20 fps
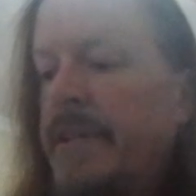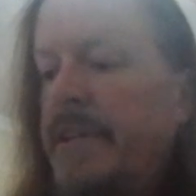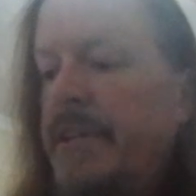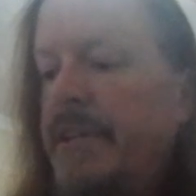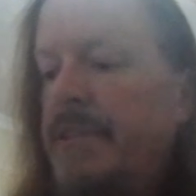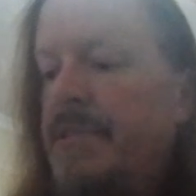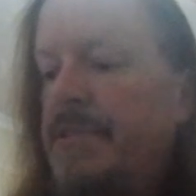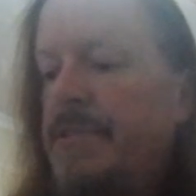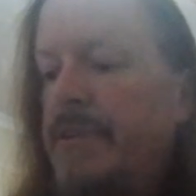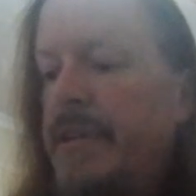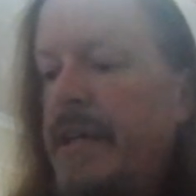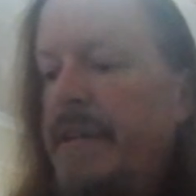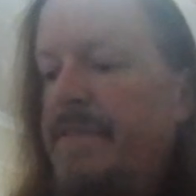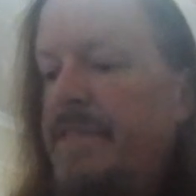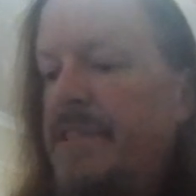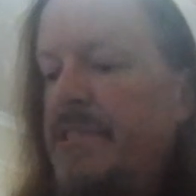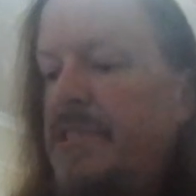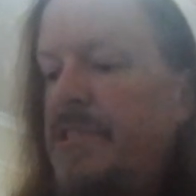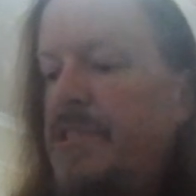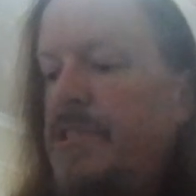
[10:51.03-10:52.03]
You just sort of have
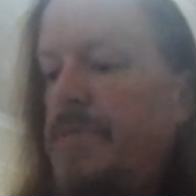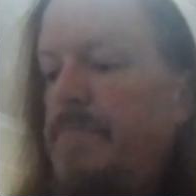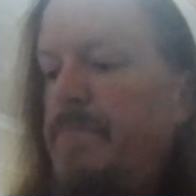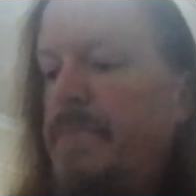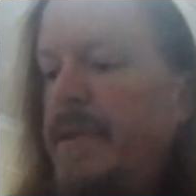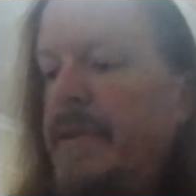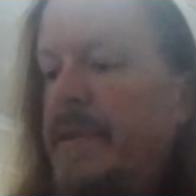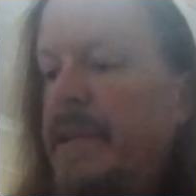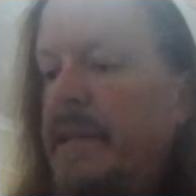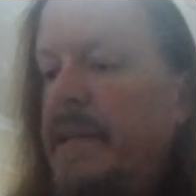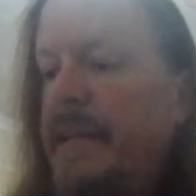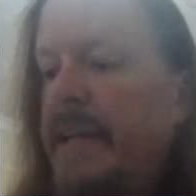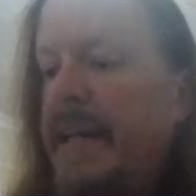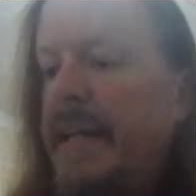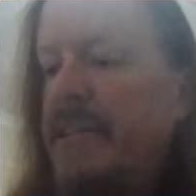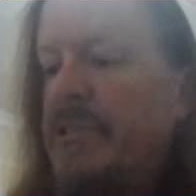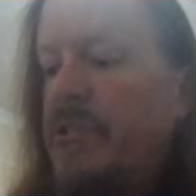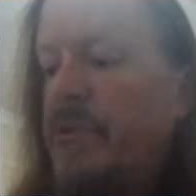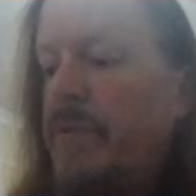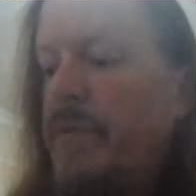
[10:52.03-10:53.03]
to spin the
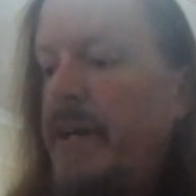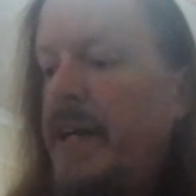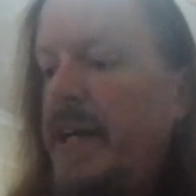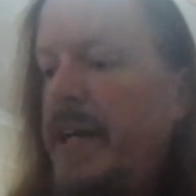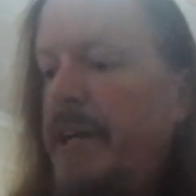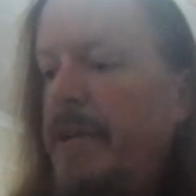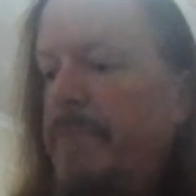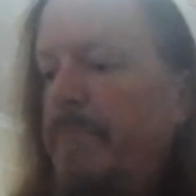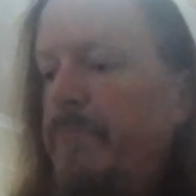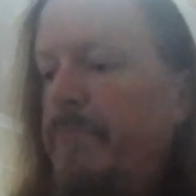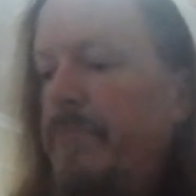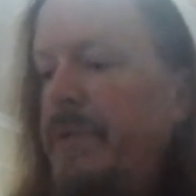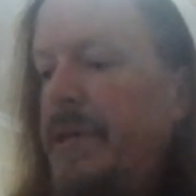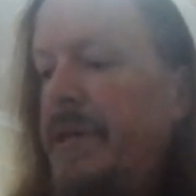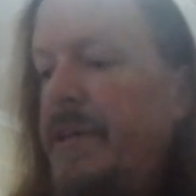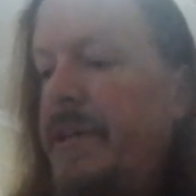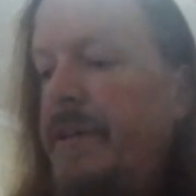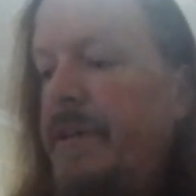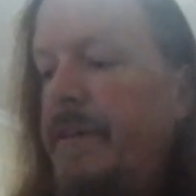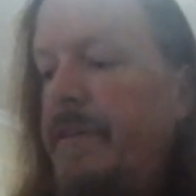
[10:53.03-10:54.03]
legs around a bit
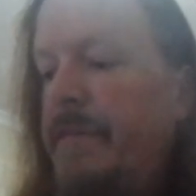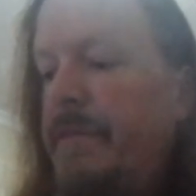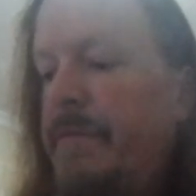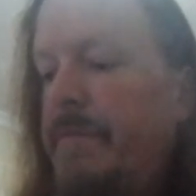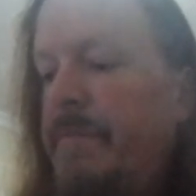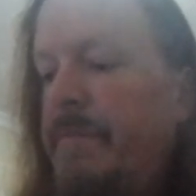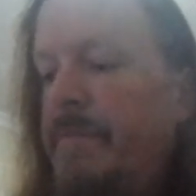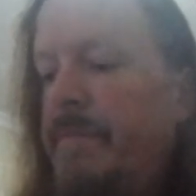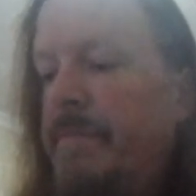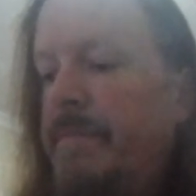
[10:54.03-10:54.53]
and